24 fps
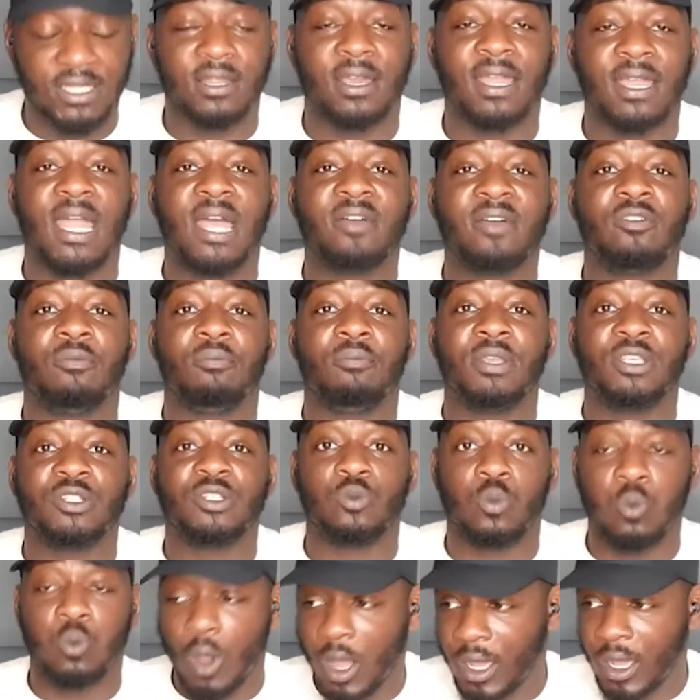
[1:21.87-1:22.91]
I haven't missed
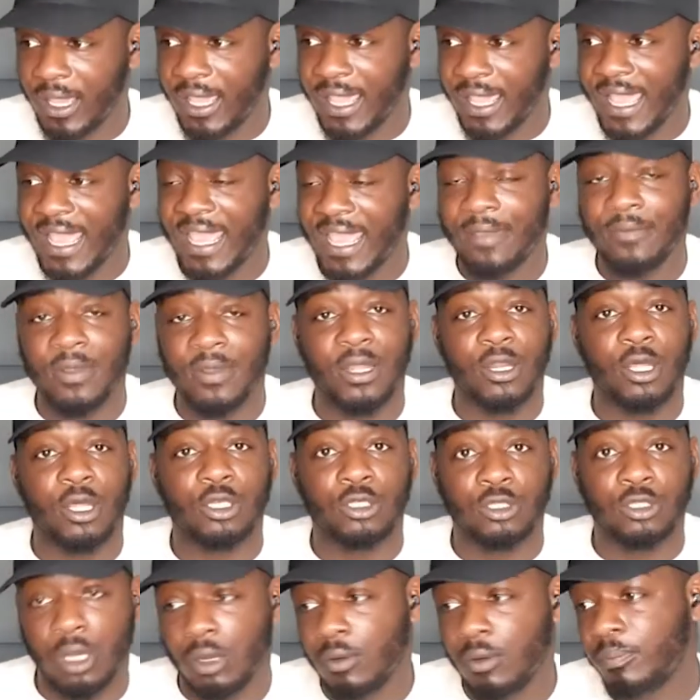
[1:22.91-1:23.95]
one game and I
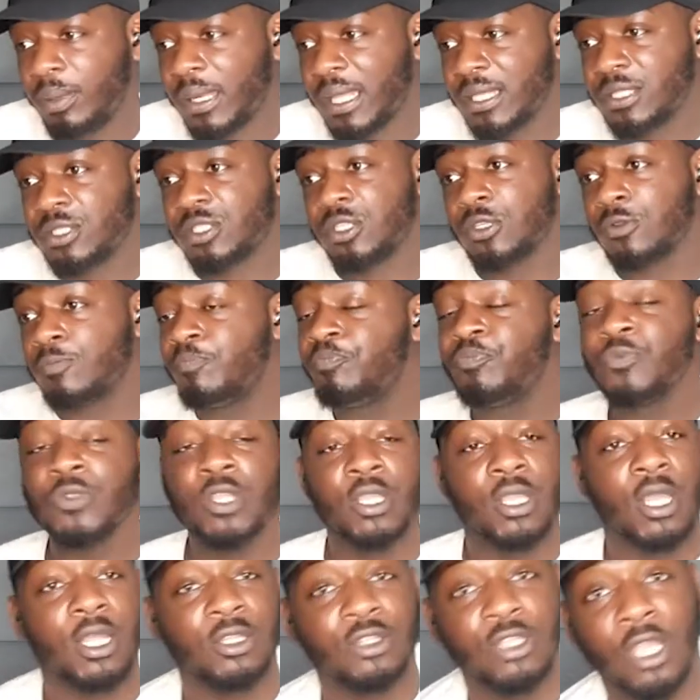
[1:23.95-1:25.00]
don't plan to.
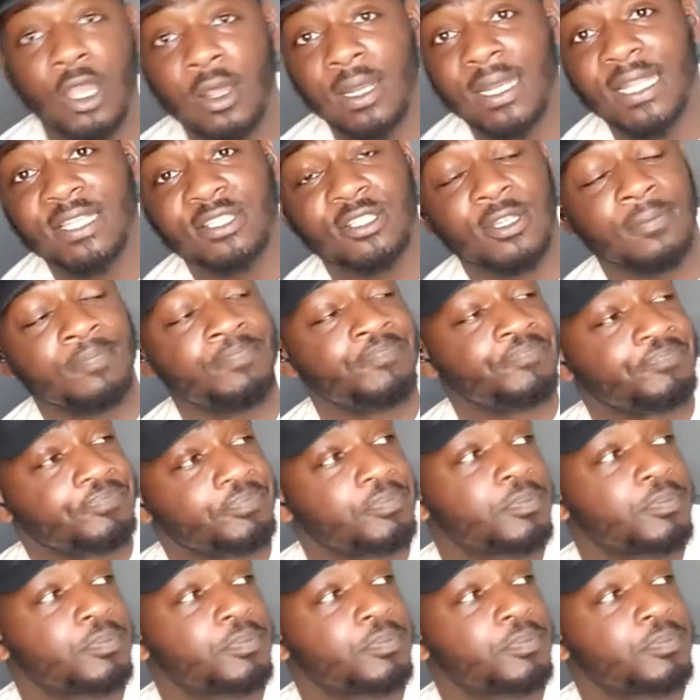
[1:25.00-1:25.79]
Don't listen.